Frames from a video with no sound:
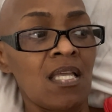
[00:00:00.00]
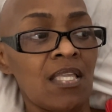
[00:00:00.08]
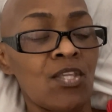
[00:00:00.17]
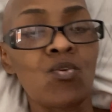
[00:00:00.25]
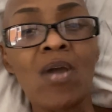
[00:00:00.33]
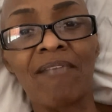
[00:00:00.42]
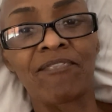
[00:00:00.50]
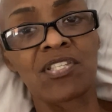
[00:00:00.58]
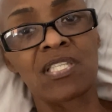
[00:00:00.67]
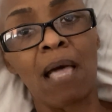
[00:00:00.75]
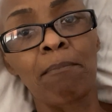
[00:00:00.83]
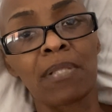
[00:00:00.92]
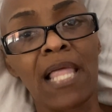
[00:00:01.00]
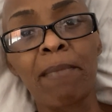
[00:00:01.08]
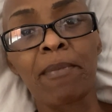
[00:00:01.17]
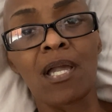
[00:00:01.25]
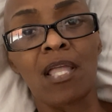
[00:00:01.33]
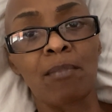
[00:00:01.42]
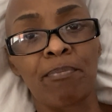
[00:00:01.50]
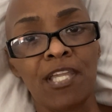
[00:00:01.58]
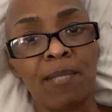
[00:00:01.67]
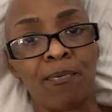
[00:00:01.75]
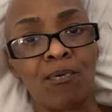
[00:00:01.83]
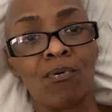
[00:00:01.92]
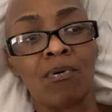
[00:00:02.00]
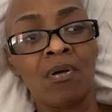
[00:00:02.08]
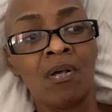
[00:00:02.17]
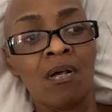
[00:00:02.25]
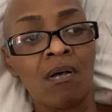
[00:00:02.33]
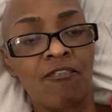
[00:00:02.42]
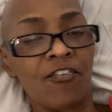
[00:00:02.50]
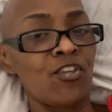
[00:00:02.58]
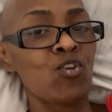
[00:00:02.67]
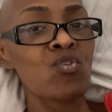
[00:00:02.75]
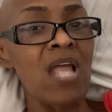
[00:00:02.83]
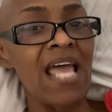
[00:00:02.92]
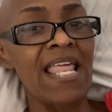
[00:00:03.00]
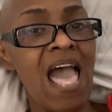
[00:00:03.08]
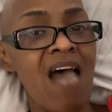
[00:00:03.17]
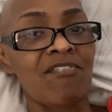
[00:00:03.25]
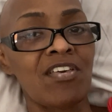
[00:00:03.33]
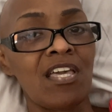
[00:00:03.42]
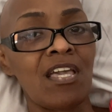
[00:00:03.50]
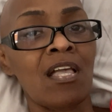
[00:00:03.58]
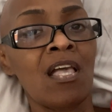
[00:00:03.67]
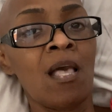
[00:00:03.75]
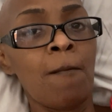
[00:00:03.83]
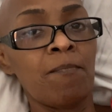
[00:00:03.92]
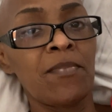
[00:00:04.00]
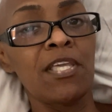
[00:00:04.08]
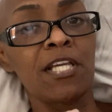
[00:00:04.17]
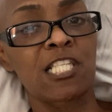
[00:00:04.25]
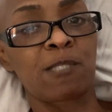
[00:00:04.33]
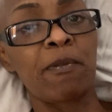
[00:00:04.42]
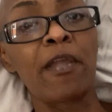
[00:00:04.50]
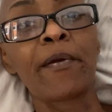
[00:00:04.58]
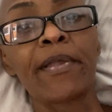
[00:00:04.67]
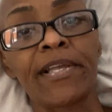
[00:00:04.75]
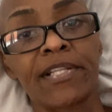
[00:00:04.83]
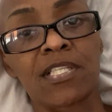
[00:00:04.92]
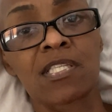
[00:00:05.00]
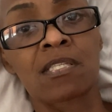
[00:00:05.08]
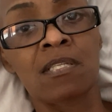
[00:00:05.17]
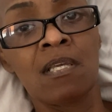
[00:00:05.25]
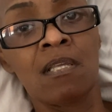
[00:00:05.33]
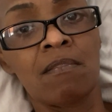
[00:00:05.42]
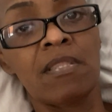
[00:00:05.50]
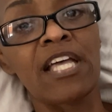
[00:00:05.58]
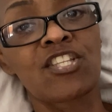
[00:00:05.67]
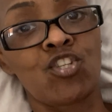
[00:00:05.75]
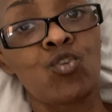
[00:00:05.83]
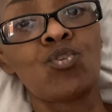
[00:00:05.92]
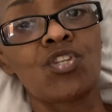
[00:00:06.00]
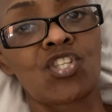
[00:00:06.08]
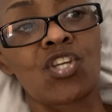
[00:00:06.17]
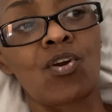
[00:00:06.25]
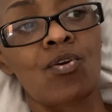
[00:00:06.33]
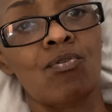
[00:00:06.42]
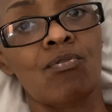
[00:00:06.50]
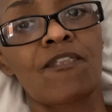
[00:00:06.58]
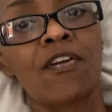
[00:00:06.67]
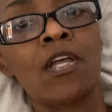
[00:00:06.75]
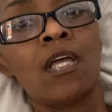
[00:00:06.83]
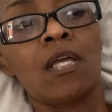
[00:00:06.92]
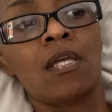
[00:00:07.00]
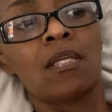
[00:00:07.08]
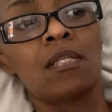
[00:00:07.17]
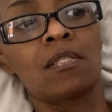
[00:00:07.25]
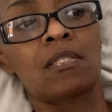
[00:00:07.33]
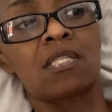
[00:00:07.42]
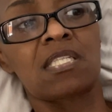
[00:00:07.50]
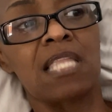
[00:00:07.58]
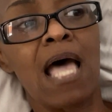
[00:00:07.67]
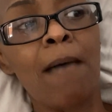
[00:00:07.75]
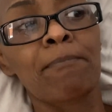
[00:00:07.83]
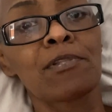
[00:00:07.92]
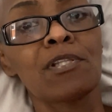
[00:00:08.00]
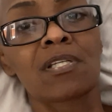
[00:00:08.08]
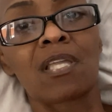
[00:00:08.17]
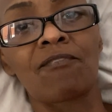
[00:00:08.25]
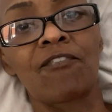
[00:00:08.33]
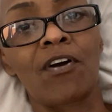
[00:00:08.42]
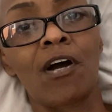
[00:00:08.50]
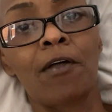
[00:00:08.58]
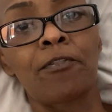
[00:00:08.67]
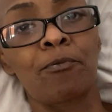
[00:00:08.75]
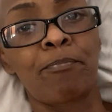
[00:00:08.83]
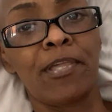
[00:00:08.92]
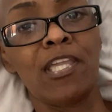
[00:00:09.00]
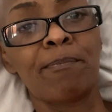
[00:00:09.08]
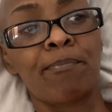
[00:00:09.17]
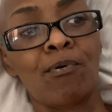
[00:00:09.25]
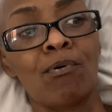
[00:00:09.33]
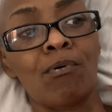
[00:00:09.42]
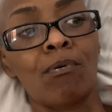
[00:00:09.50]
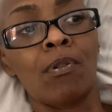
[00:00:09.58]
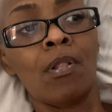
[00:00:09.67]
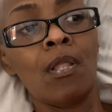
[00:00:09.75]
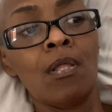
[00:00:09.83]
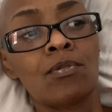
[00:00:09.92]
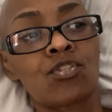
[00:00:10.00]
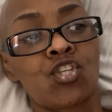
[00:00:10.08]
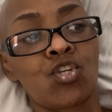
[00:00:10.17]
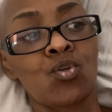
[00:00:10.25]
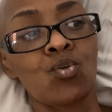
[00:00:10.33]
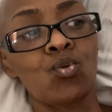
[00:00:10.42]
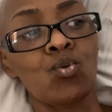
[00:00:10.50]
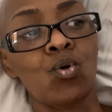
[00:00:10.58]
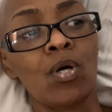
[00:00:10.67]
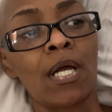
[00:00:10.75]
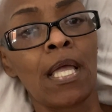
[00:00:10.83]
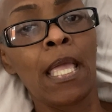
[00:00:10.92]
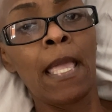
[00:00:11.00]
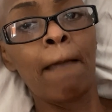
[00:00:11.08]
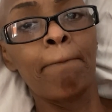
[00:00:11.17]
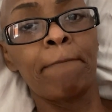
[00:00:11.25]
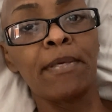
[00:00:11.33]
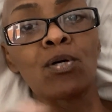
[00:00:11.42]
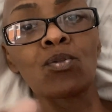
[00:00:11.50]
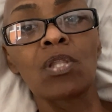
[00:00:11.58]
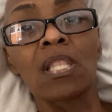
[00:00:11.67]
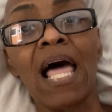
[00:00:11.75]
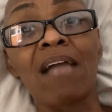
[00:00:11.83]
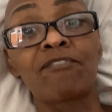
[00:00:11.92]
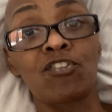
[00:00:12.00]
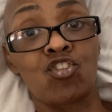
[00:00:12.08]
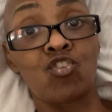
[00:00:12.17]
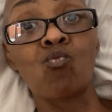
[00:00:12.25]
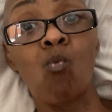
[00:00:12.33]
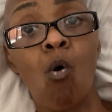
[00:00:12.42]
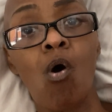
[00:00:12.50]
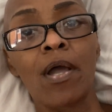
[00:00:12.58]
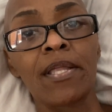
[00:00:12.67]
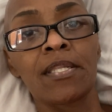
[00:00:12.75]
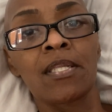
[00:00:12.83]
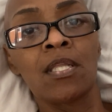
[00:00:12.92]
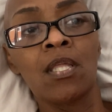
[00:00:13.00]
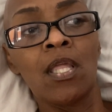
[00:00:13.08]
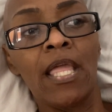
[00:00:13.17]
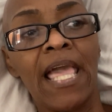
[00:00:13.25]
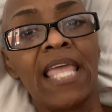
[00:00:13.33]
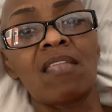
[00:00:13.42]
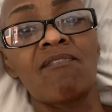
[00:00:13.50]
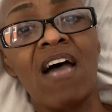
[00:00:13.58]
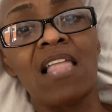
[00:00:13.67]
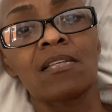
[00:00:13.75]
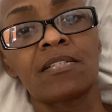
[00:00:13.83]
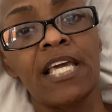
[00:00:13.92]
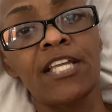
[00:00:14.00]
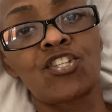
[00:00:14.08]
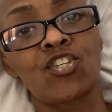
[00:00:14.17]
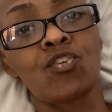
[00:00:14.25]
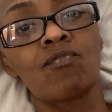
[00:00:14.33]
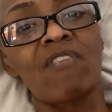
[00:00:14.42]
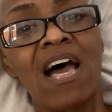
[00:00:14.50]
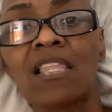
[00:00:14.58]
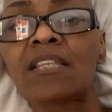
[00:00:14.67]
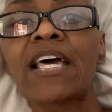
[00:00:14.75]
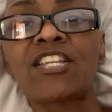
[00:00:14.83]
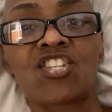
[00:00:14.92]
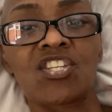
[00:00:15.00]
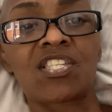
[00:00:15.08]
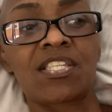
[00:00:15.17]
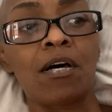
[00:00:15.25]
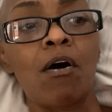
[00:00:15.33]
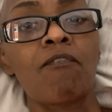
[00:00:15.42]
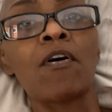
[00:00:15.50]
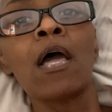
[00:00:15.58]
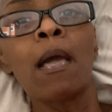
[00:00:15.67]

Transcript: you have to stop blaming other people for you not having the experience that you deserve. Stop looking for other people to build the life that you want and to validate you. Validate yourself.